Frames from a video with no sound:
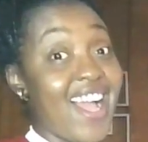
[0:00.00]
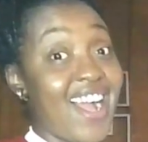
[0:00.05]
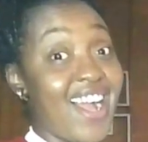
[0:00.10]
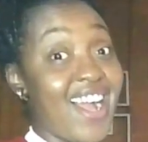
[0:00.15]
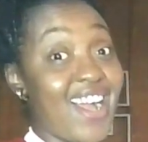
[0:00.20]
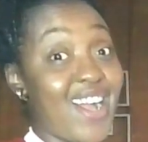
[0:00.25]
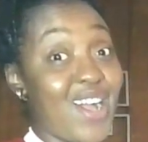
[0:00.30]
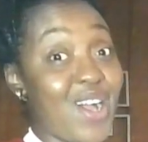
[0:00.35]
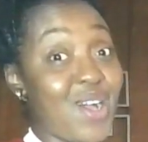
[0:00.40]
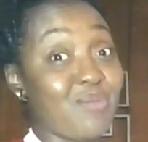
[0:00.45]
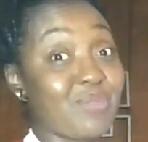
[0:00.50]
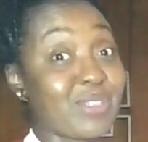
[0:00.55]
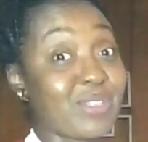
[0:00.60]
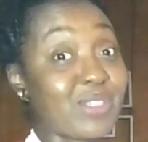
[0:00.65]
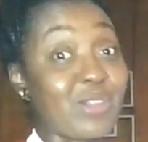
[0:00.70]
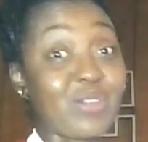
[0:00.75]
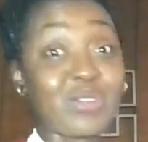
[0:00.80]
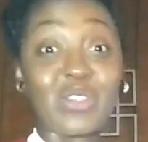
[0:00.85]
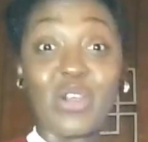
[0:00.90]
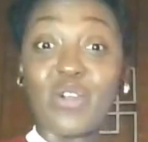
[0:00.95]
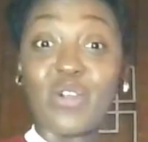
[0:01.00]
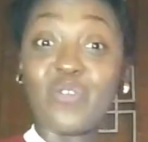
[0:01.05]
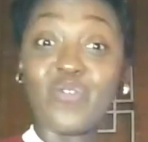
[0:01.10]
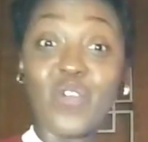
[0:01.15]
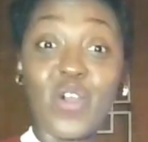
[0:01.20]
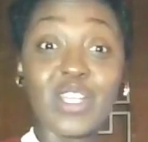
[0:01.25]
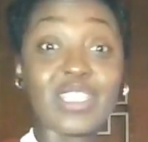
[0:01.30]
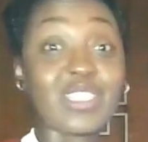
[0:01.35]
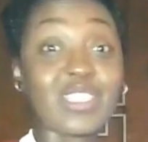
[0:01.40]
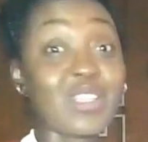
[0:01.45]
So
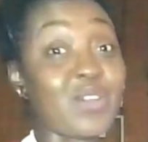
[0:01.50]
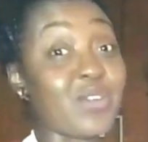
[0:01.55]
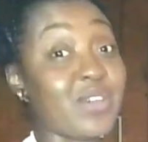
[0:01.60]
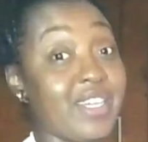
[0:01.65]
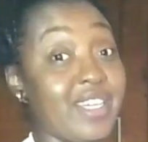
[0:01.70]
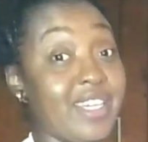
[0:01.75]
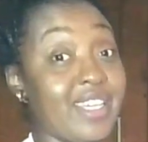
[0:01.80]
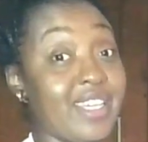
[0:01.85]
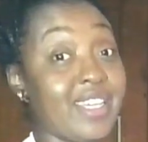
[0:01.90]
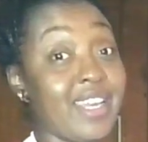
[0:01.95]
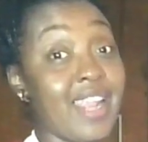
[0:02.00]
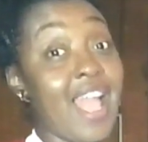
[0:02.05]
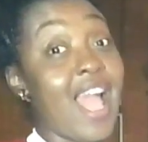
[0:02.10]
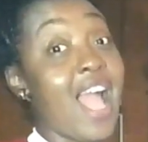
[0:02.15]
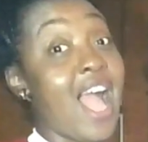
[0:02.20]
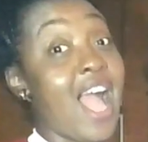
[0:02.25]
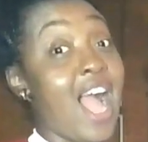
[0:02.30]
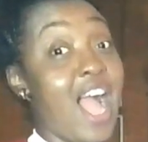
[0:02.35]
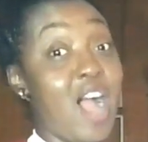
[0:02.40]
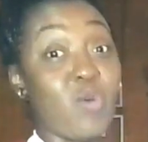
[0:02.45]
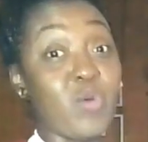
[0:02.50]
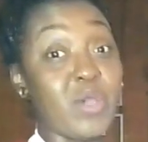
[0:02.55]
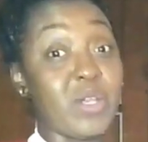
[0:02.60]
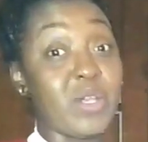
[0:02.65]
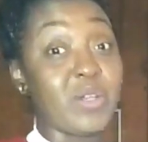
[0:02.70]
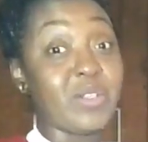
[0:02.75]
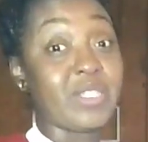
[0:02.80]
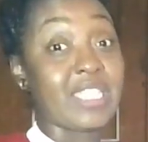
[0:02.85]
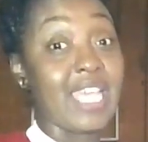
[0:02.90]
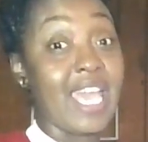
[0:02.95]
far, so good. I
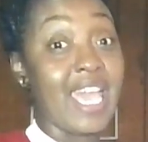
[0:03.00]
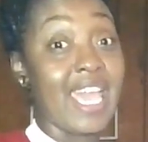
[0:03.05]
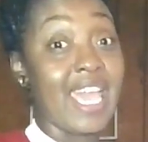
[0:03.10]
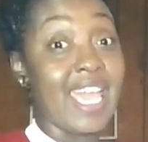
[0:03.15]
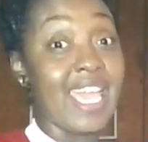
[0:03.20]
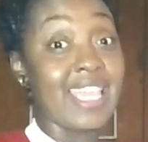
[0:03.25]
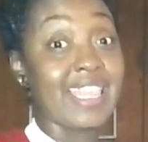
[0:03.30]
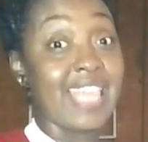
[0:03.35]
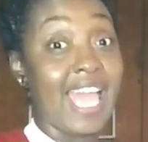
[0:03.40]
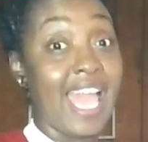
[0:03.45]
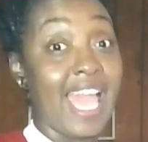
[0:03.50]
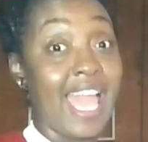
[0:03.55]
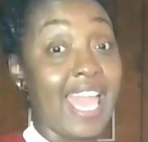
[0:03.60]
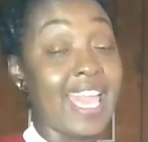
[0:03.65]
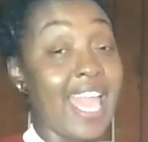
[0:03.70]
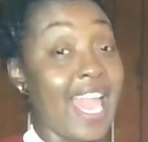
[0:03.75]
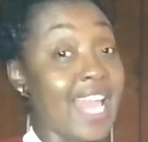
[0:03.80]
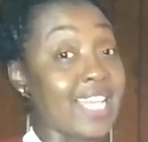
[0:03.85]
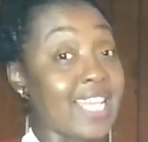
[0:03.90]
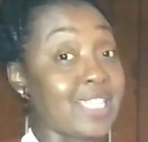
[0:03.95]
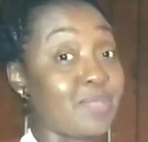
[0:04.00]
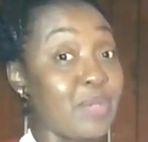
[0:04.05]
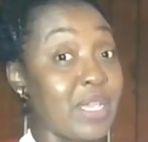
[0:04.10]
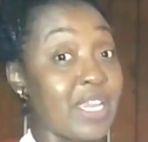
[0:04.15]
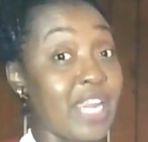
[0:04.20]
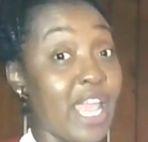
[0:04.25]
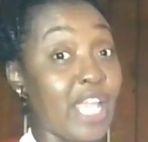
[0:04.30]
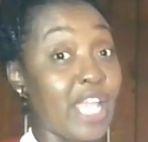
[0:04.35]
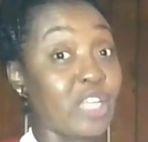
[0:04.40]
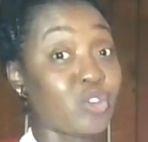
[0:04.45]
will say that it has
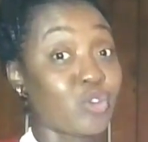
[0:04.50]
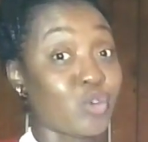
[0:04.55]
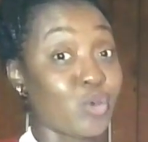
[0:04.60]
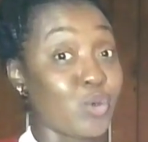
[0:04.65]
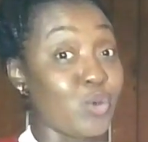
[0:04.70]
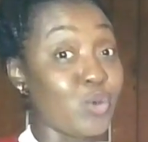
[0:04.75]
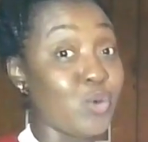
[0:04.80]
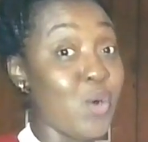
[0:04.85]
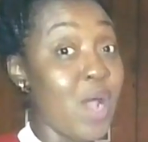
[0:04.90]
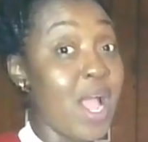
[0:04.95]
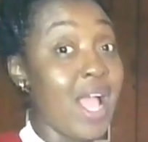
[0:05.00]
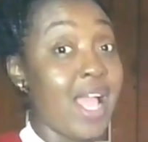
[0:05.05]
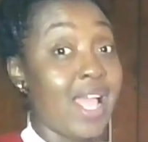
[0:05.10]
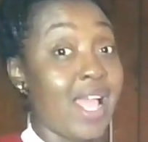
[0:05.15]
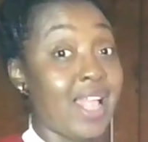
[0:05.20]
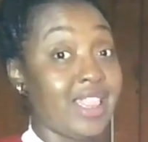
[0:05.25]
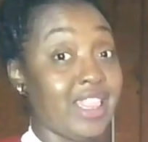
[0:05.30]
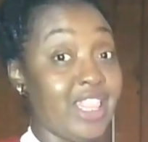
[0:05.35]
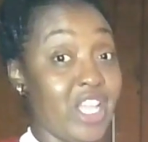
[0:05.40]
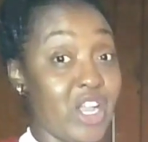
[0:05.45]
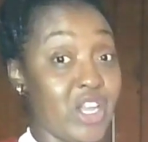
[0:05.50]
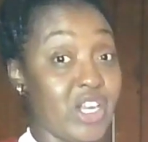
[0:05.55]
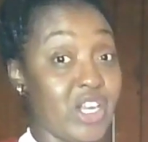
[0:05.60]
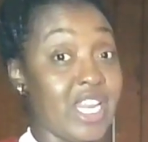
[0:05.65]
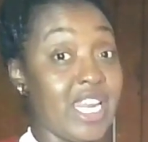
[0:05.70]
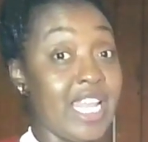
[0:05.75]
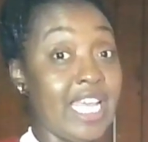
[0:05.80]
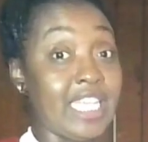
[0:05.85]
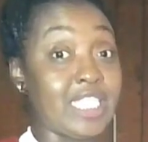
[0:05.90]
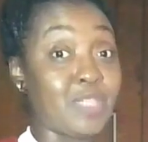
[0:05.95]
been a true
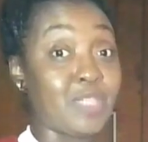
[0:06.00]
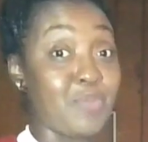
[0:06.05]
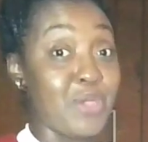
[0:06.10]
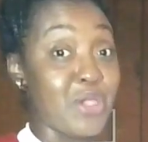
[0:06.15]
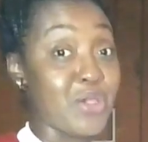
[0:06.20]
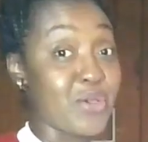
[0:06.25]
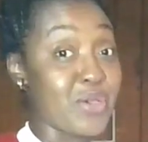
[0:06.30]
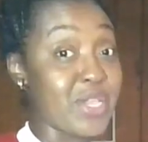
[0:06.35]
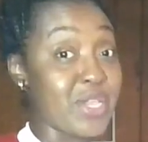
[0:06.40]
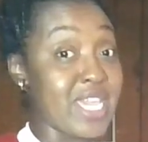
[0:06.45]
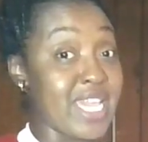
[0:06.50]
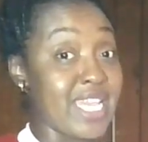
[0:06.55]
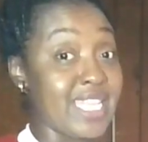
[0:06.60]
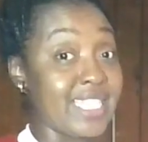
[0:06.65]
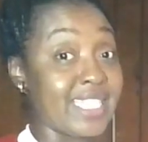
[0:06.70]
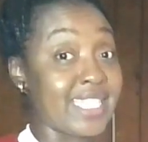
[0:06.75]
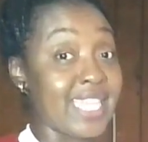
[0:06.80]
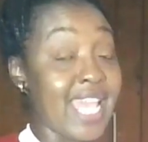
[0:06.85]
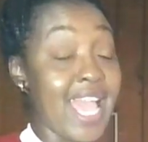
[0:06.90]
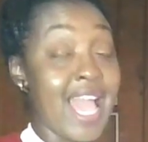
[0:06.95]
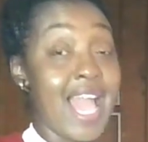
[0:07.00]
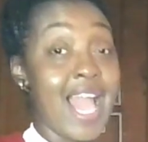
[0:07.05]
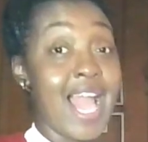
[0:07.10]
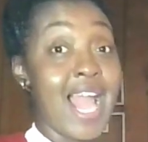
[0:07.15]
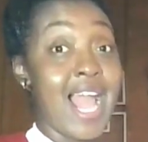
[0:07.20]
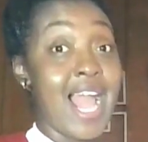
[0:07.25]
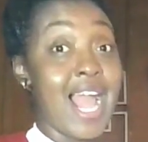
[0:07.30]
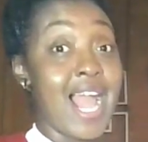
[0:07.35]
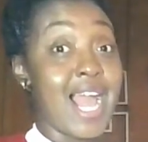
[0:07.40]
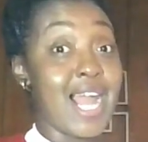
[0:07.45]
learning experience,
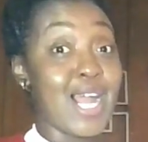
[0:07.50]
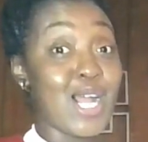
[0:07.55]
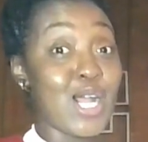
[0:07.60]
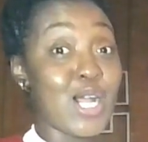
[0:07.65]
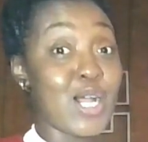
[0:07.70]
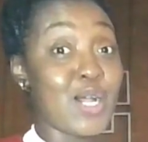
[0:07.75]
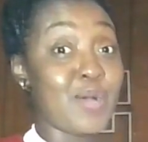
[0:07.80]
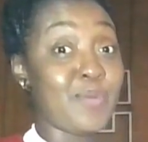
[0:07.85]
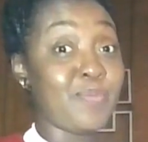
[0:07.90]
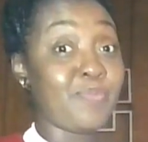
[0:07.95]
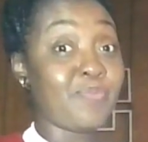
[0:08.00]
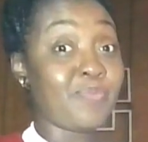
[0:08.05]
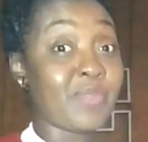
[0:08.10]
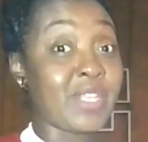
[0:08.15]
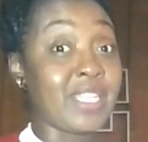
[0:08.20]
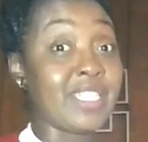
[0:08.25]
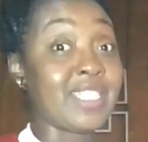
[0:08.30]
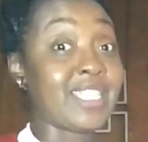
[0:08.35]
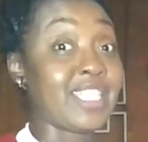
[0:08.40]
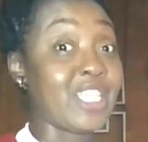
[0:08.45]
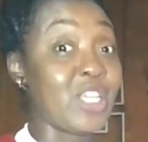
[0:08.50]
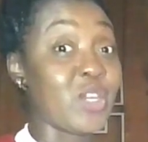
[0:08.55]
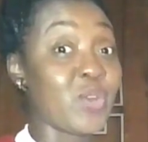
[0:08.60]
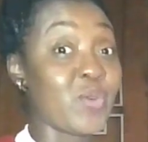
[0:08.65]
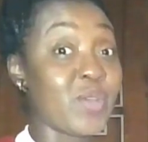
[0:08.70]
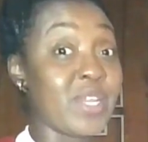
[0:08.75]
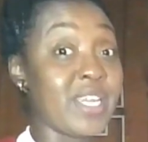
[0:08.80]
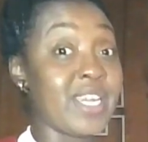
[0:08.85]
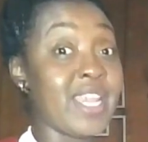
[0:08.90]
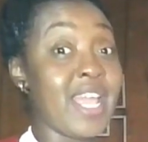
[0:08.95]

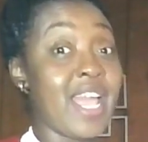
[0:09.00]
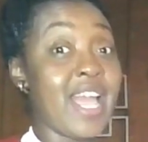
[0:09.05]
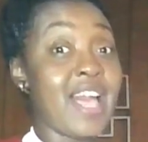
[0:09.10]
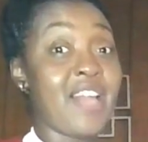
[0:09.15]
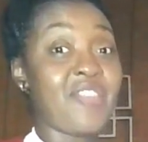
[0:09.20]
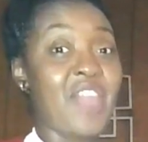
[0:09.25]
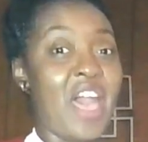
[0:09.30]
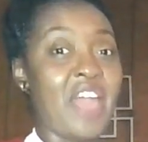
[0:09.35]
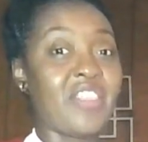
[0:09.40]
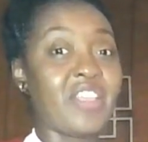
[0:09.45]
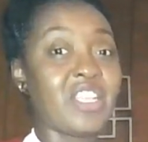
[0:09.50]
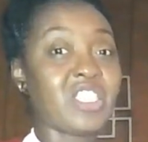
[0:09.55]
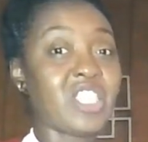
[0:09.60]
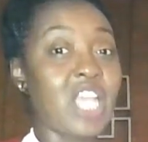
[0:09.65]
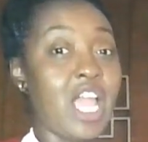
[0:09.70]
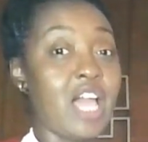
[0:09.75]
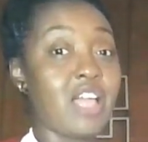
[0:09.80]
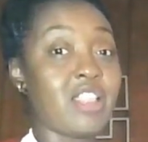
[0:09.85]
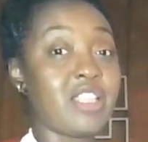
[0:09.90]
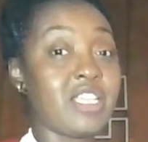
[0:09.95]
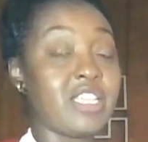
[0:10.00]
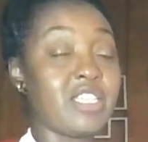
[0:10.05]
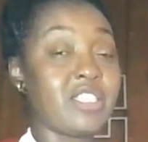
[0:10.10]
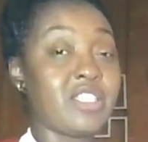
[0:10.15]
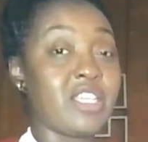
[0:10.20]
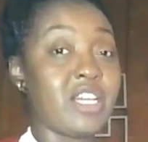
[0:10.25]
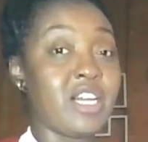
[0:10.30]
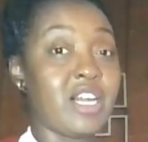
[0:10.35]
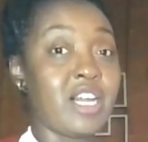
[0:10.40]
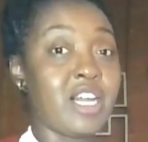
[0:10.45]
considering that
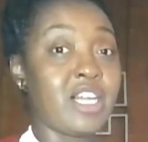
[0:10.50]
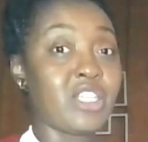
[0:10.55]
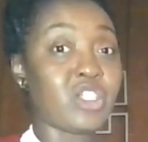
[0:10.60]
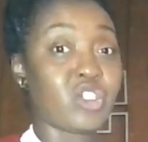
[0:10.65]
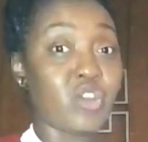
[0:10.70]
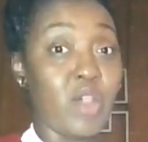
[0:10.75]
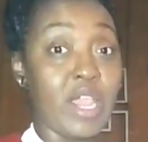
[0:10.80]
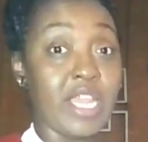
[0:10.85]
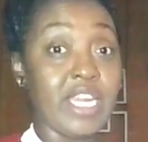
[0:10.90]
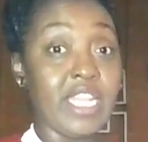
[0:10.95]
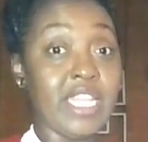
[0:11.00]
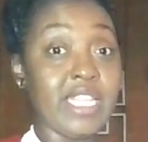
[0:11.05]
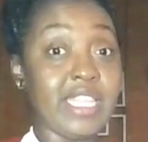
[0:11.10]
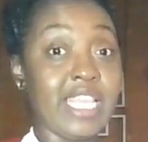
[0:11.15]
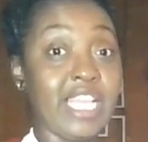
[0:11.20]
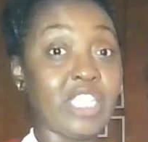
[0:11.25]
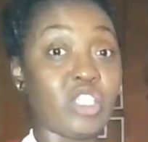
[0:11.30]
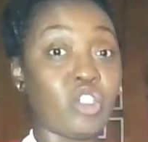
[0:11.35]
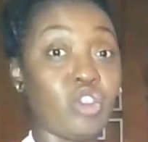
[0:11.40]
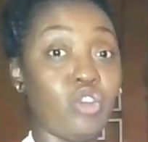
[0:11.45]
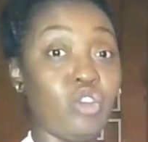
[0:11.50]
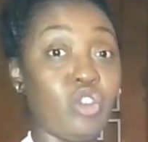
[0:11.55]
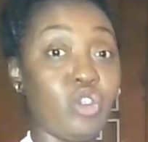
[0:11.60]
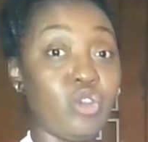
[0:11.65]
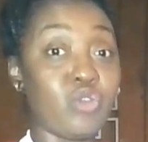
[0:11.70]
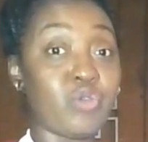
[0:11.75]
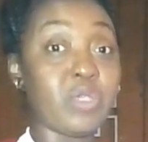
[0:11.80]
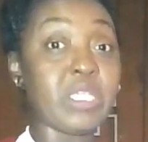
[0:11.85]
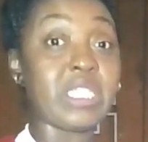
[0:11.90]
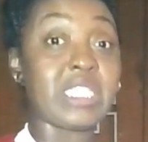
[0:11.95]
the training that you
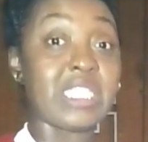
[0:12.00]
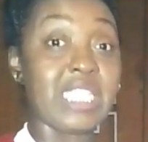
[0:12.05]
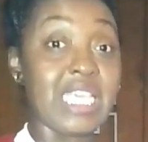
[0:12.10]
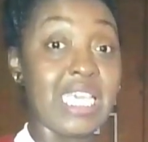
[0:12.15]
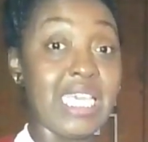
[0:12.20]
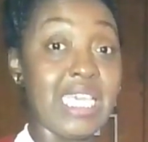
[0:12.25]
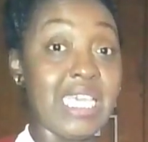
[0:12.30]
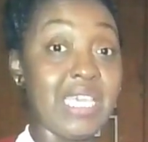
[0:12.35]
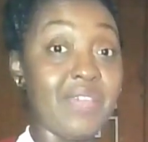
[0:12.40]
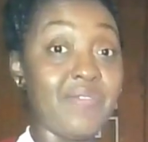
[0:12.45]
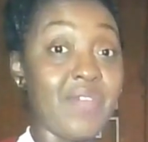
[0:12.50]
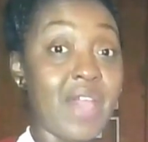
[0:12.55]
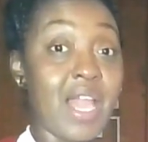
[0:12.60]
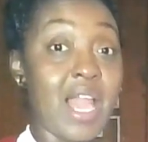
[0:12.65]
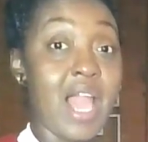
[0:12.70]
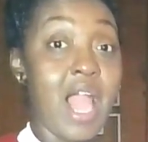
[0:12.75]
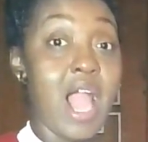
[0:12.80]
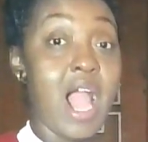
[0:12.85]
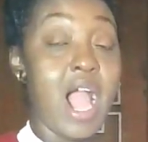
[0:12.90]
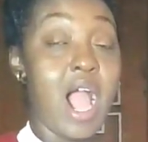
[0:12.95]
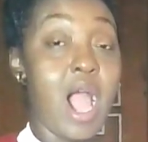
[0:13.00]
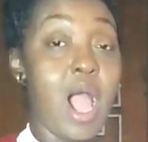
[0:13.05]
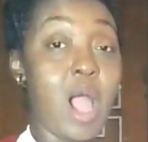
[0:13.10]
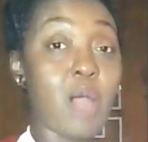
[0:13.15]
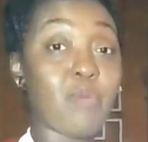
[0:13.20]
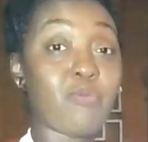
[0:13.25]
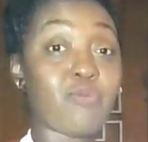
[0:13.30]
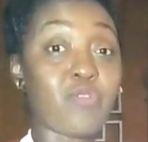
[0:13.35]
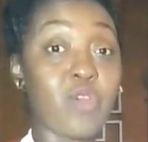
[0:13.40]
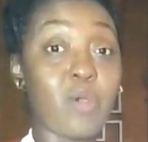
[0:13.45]
do receive
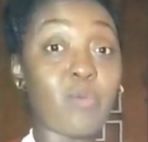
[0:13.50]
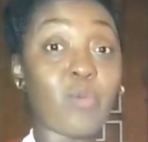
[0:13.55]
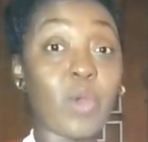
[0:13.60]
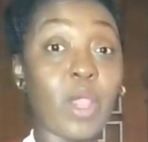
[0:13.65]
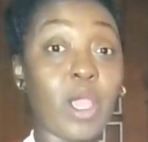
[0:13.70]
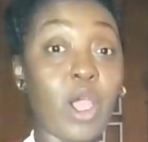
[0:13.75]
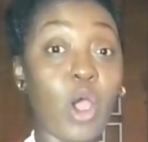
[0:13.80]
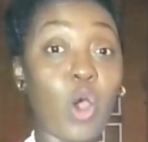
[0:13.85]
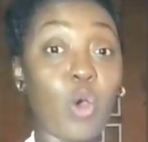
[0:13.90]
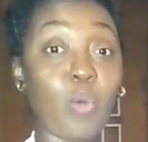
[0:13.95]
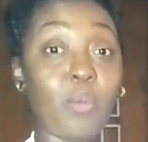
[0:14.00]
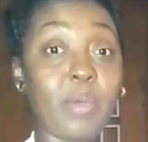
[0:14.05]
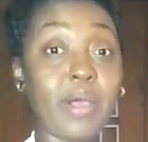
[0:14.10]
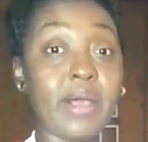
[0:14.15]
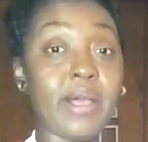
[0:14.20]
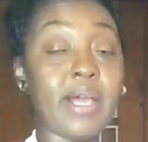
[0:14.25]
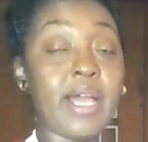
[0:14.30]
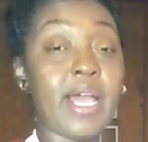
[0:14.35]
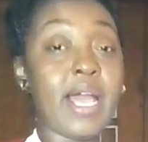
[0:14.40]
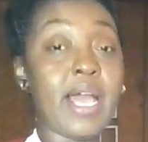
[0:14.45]
from Ricoma,